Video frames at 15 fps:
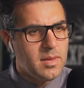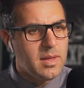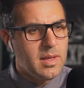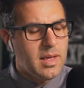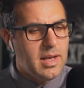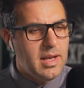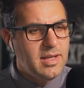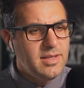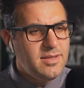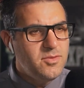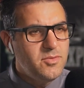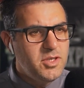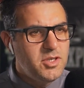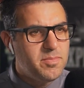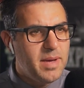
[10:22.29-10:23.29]
Let's
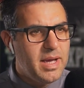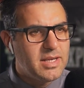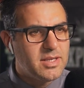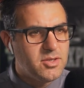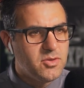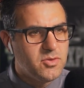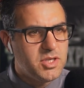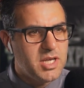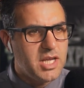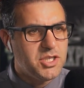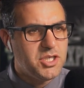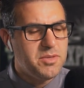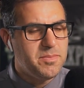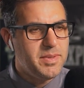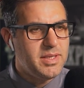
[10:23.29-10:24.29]
switch back to
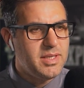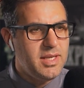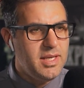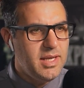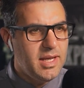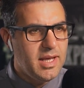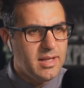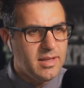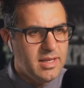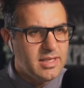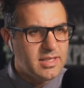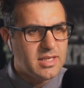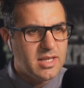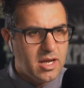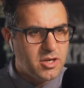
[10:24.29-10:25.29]
ChatGPT and
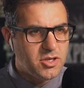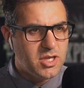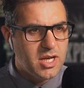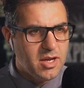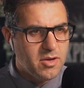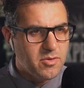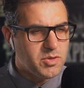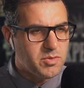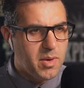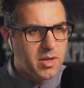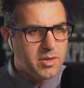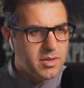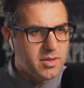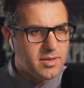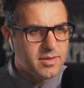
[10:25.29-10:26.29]
these large language
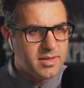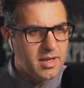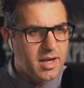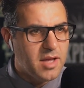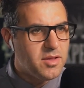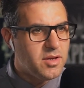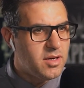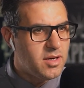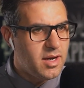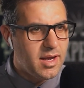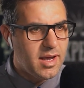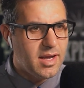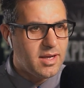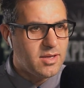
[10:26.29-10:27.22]
models and other AI yes,